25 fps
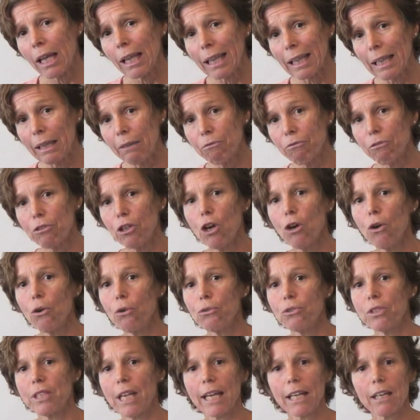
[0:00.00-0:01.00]
lymph
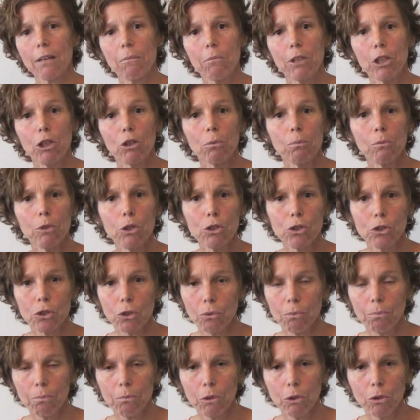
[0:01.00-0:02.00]
nodes, that could be your
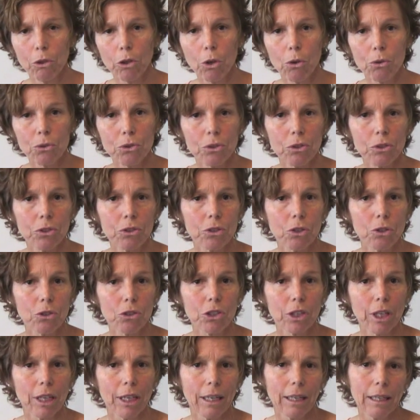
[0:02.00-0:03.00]

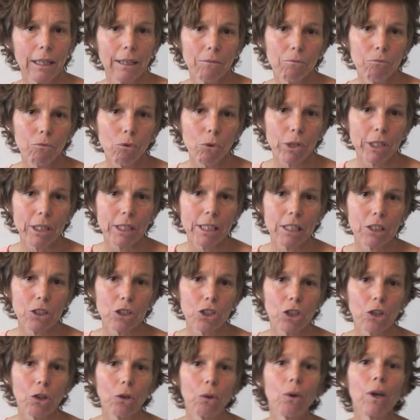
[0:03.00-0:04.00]
mucosal-associated lymphoid
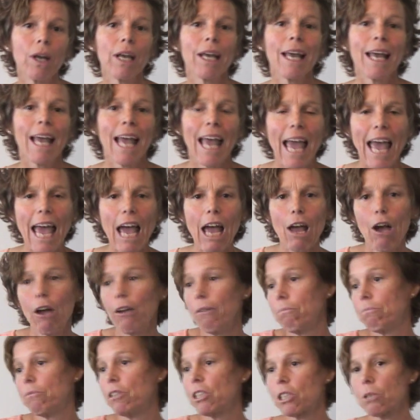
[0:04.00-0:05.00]
tissue,
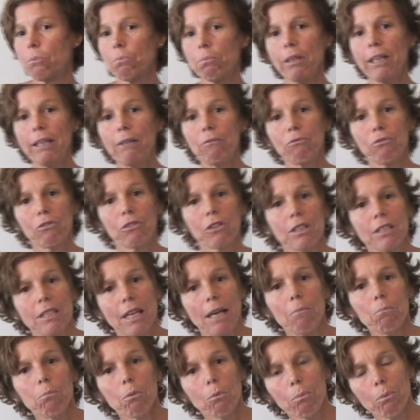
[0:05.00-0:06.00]
the spleen, for
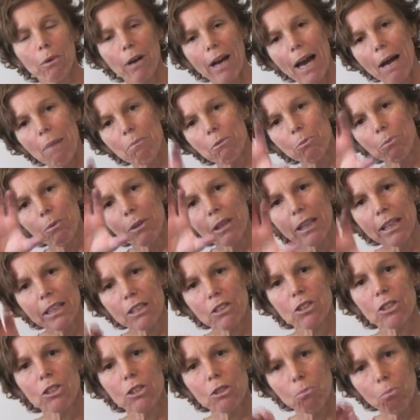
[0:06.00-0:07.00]
example, perhaps, but
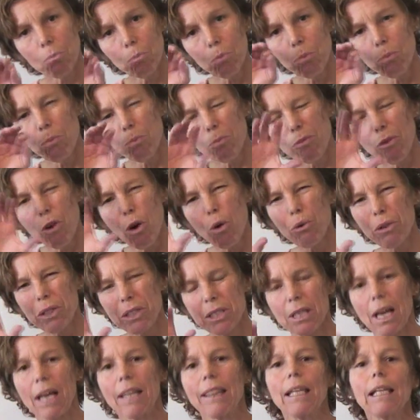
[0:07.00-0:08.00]
let's
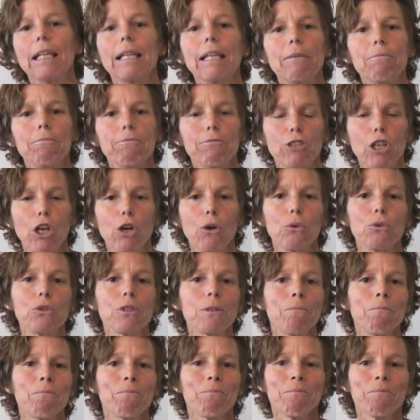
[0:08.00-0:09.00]
focus on the lymph nodes.
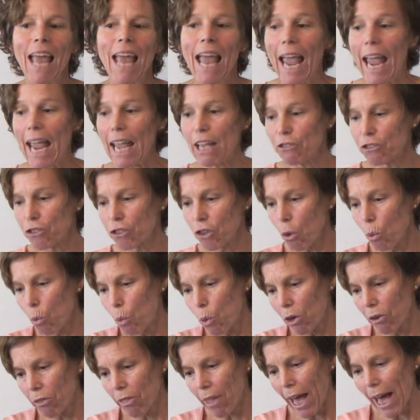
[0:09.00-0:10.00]
And so
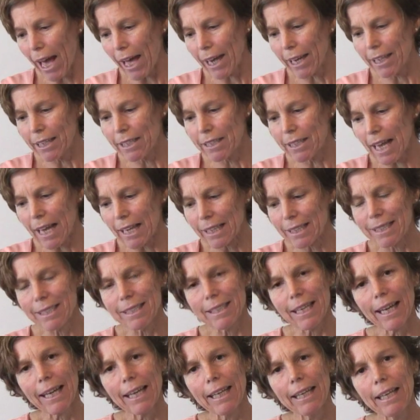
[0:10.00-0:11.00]
where that is, that
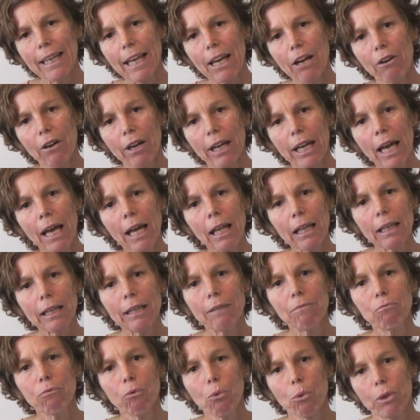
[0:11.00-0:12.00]
secondary
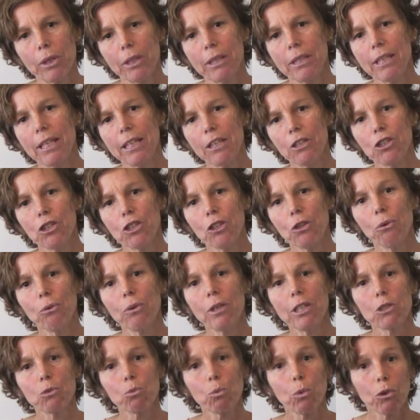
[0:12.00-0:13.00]
lymphoid tissue,
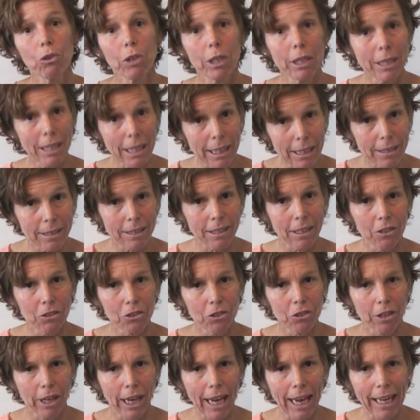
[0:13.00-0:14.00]
is where the T
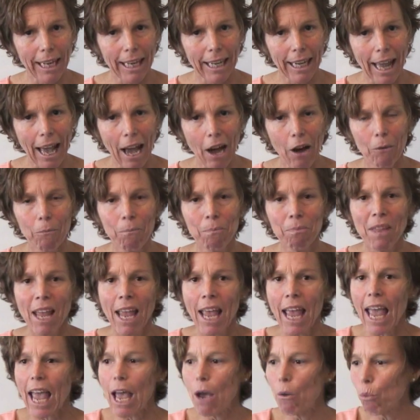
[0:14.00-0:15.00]
cells are hanging out.
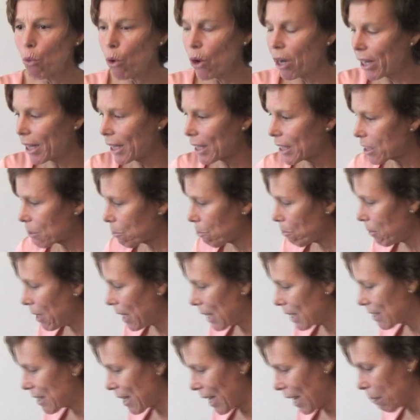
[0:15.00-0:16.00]
And one
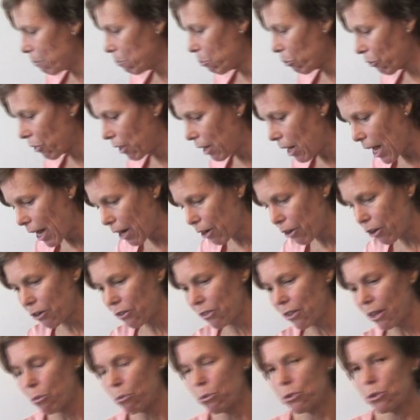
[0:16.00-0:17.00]
example that I
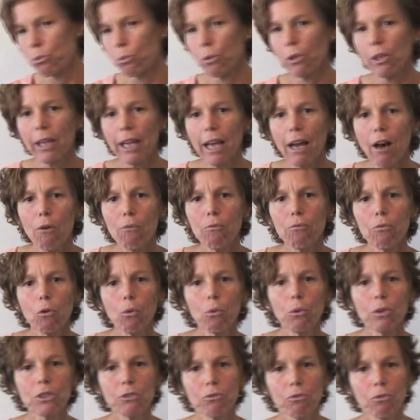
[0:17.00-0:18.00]
heard that was really helpful
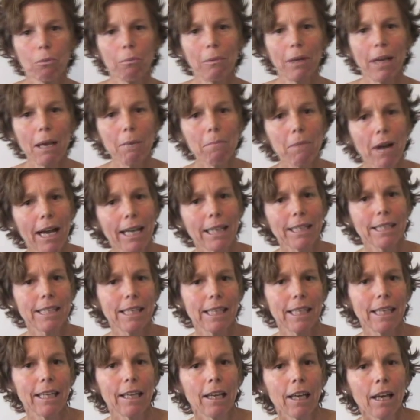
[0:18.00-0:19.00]
was from an
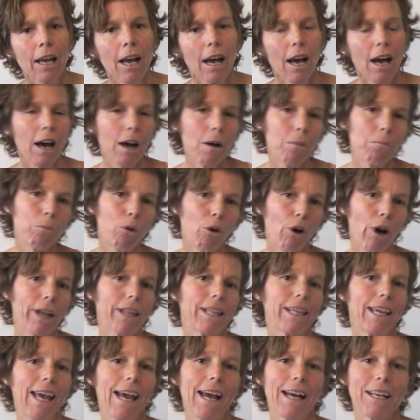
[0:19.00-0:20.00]
MIT
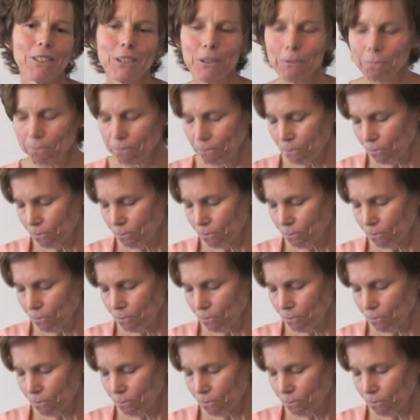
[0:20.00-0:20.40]
podcast